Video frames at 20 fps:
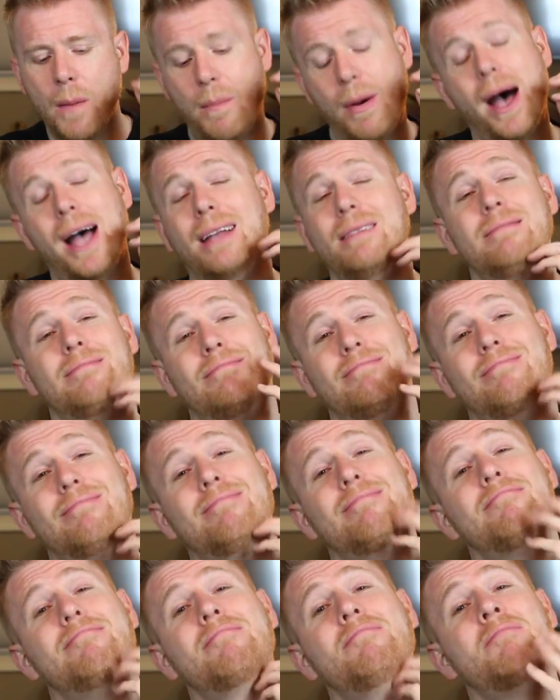But
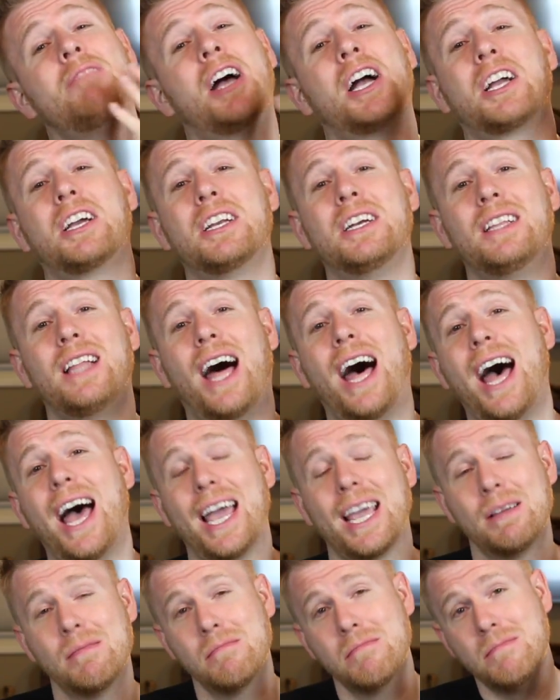I'm not gonna
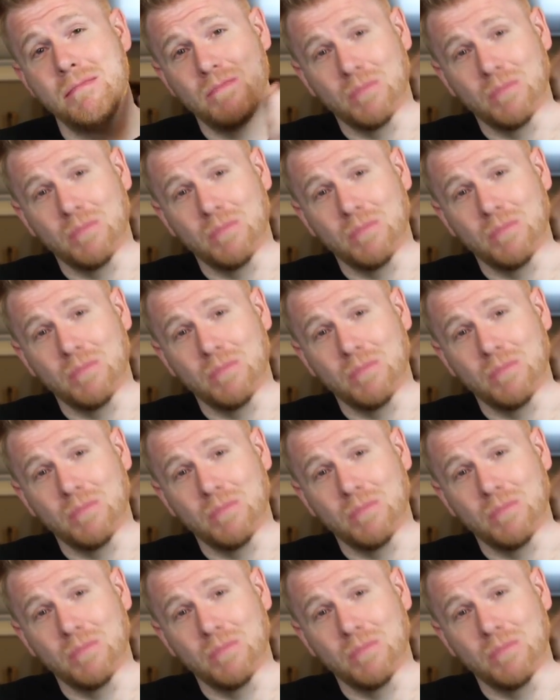lie,